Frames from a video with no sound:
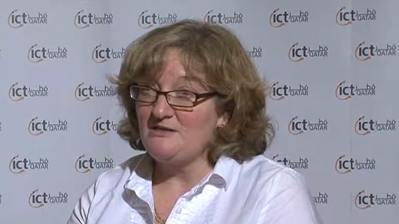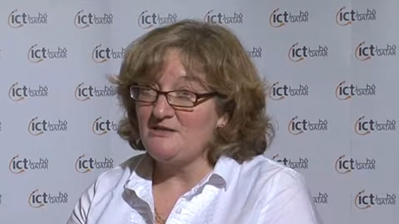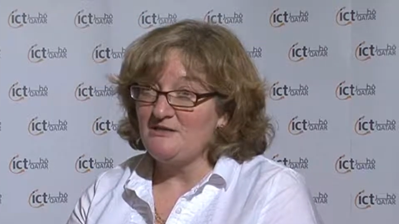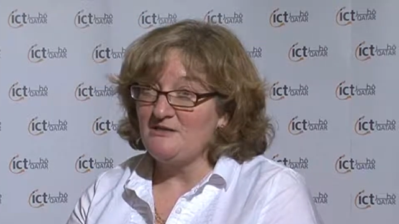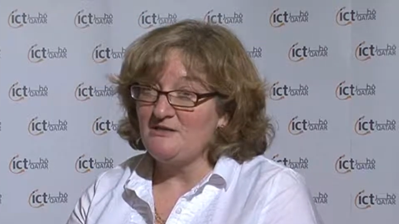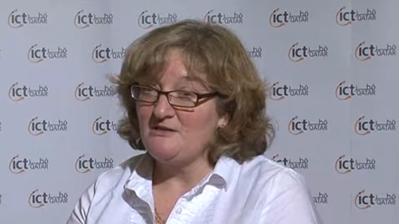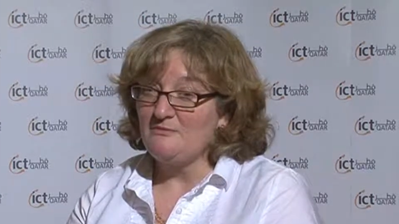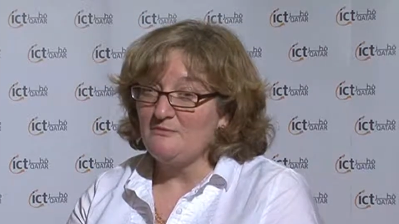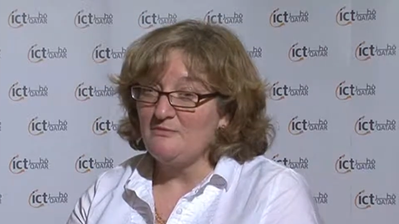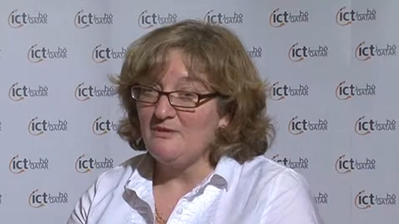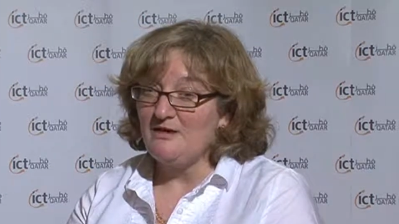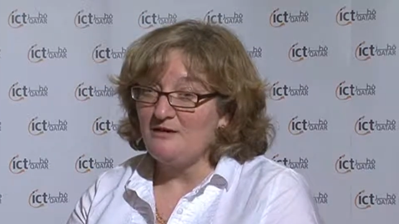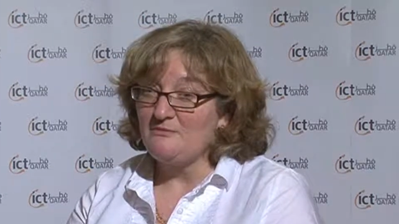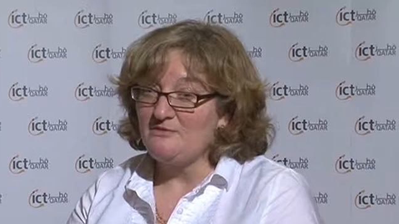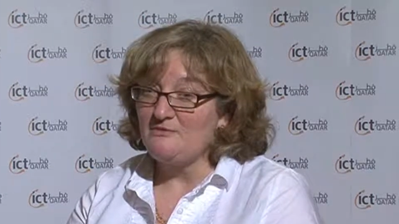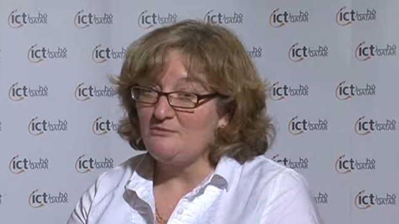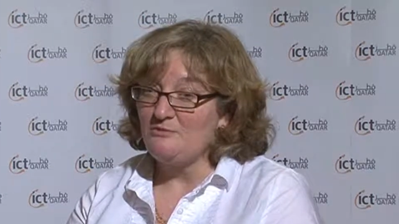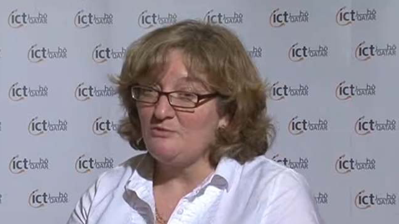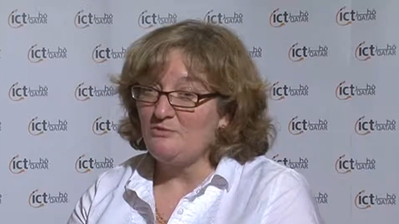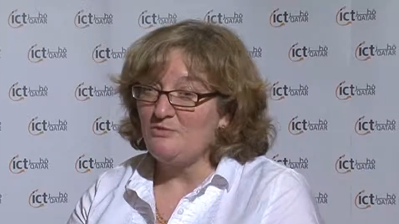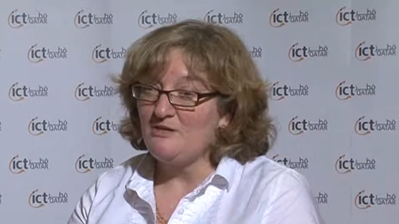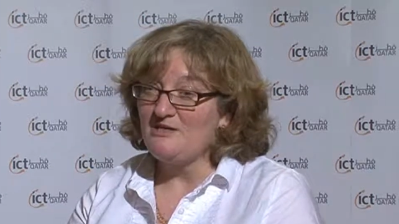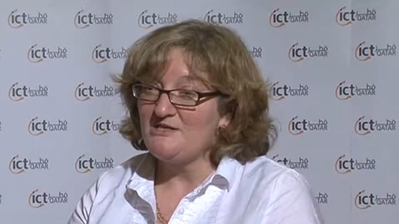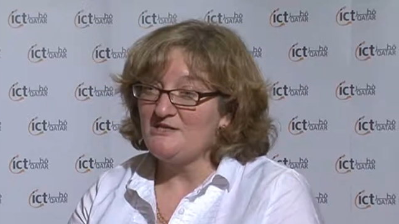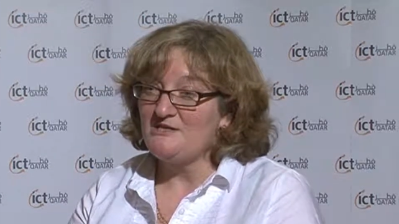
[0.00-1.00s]
particularly in perhaps
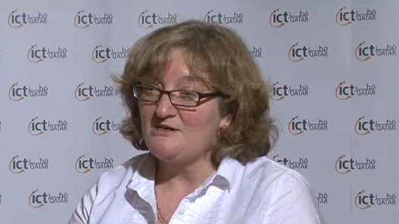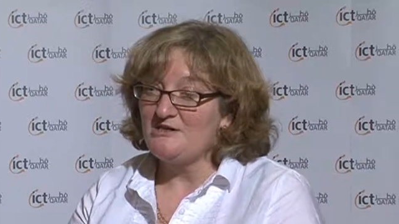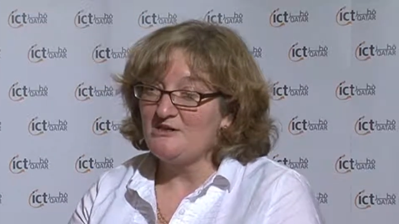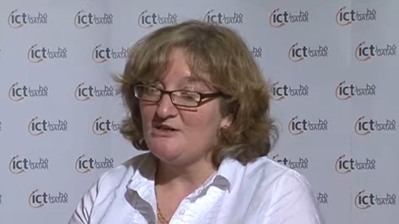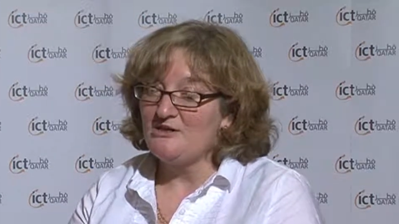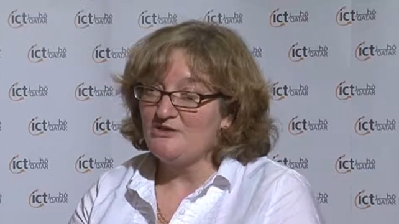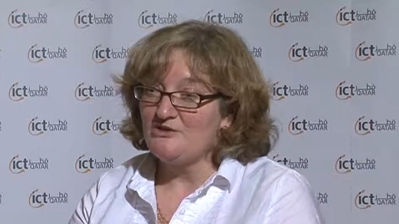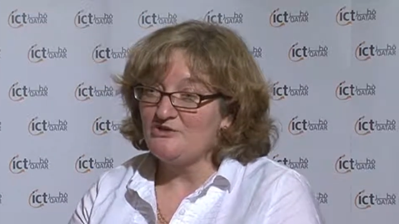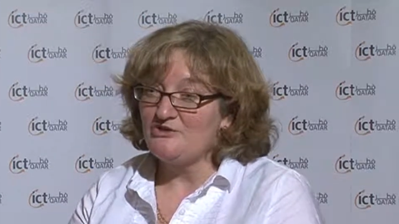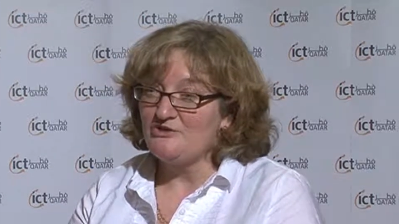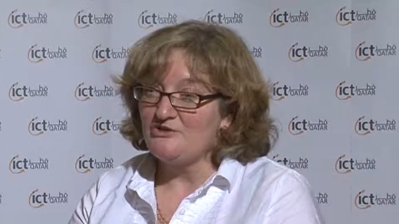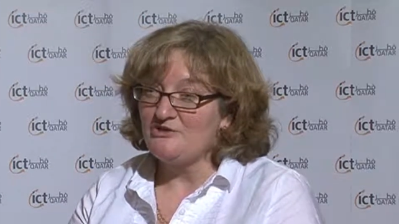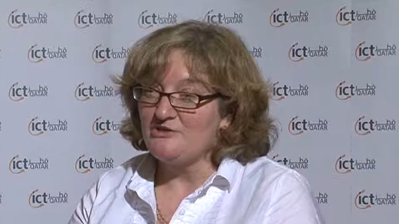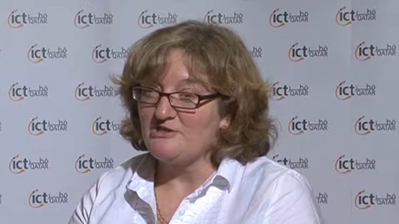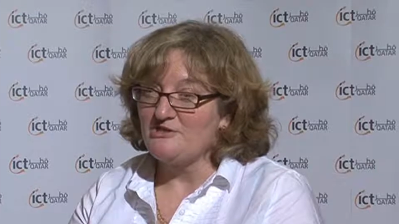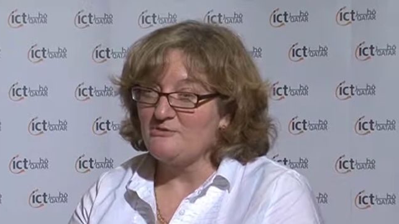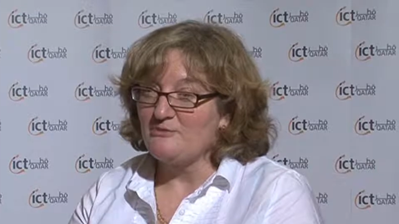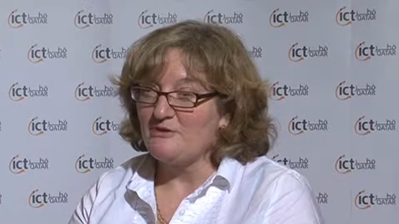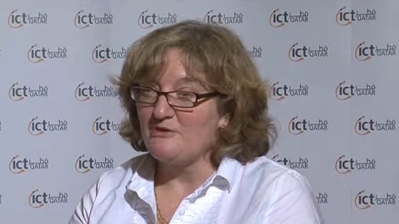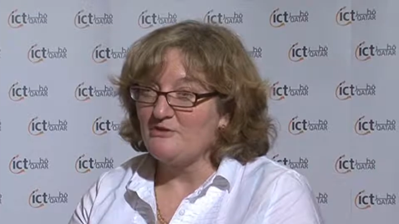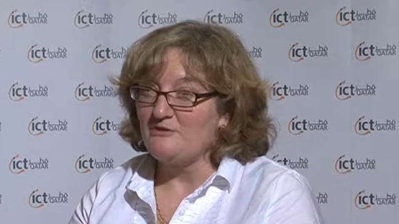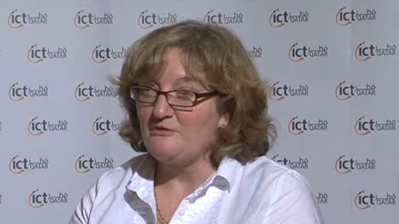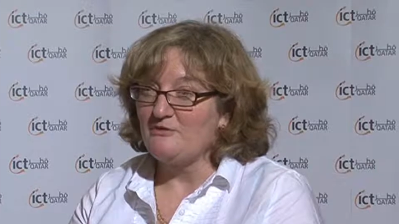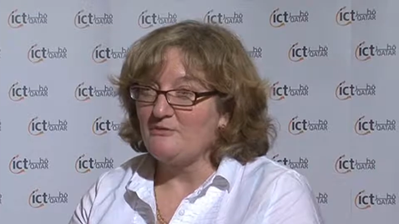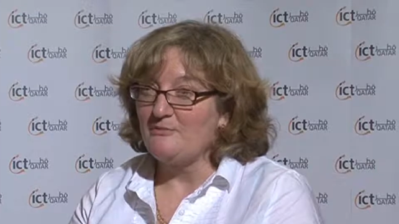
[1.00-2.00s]
more Western countries
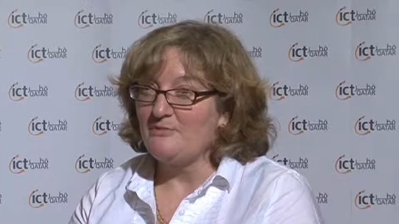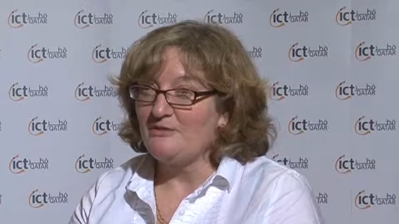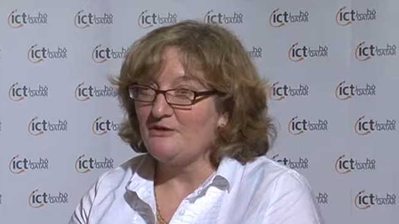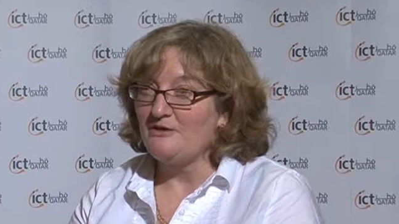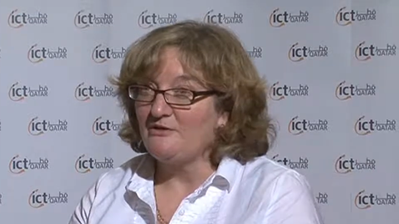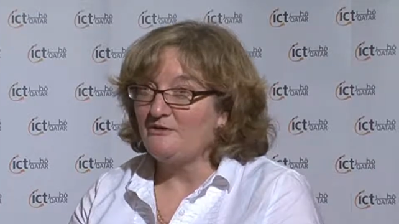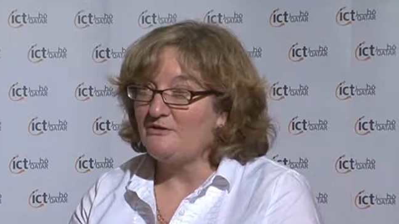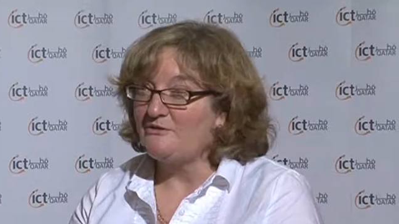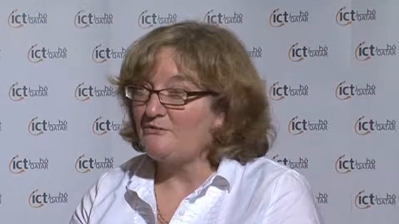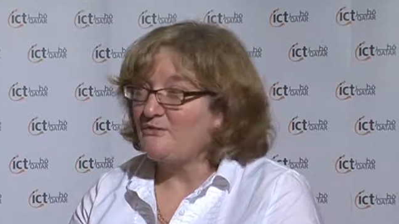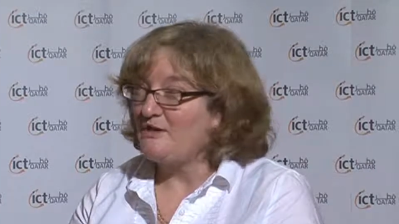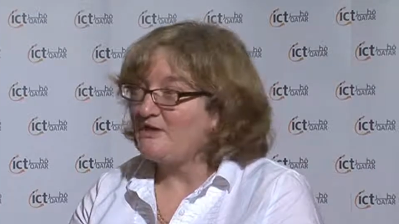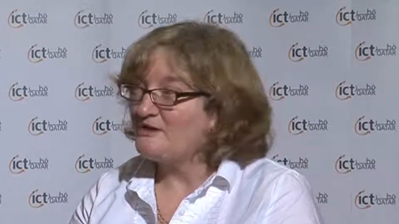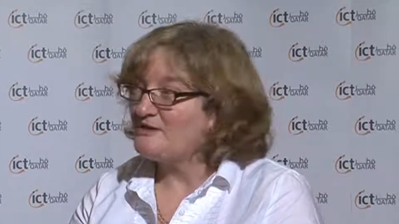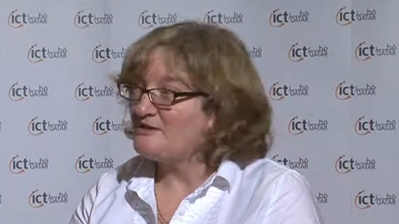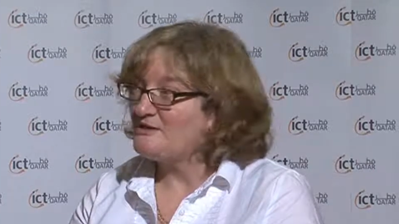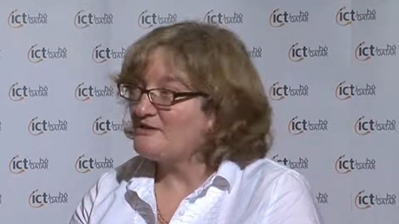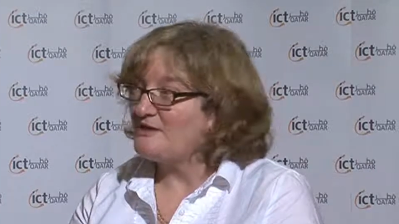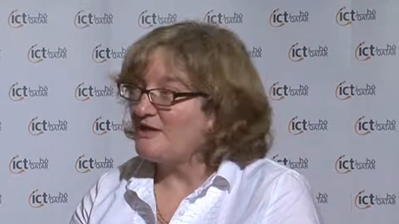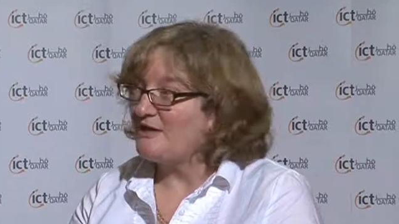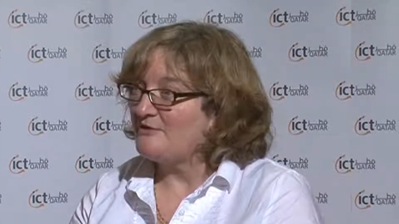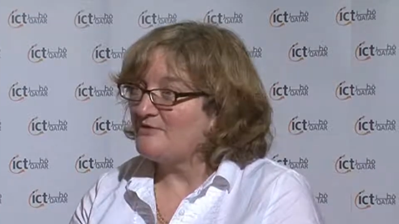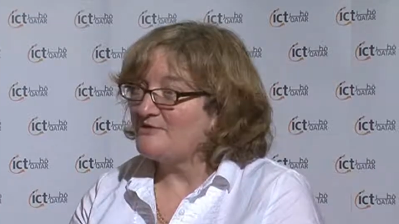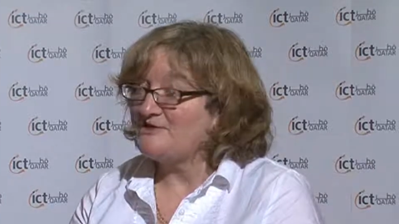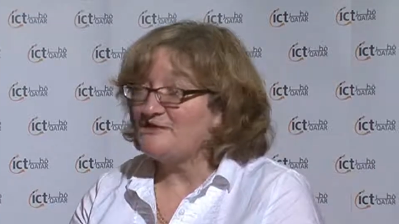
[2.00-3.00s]
where there are bigger
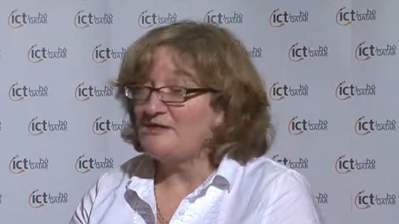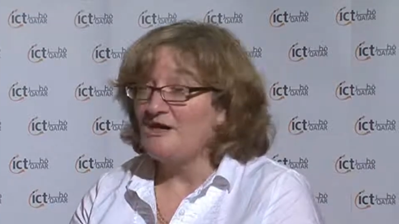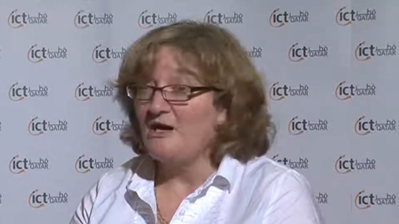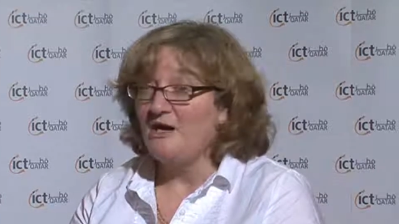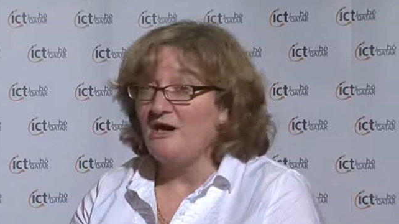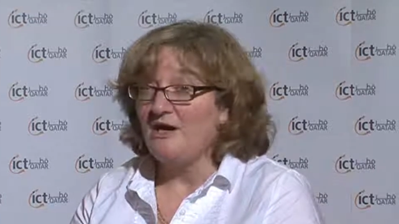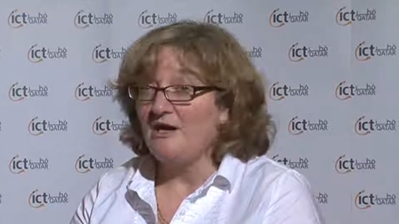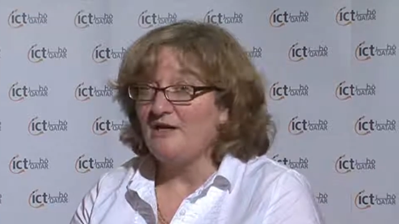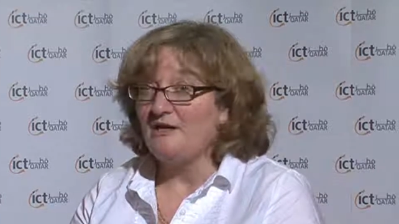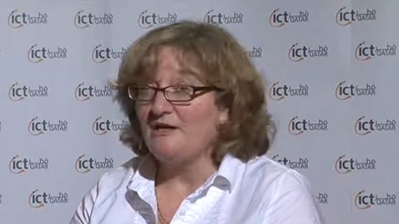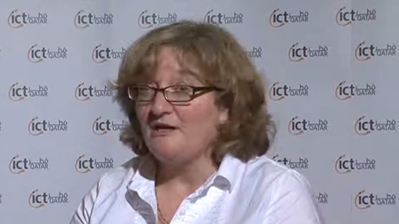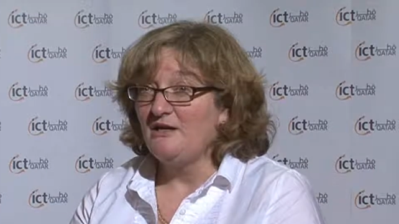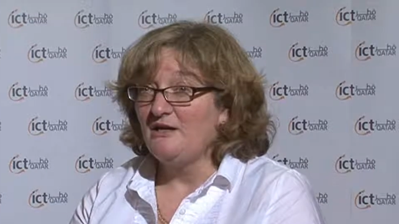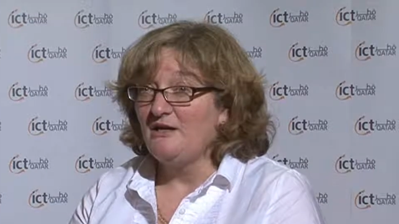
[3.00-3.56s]
threats outside,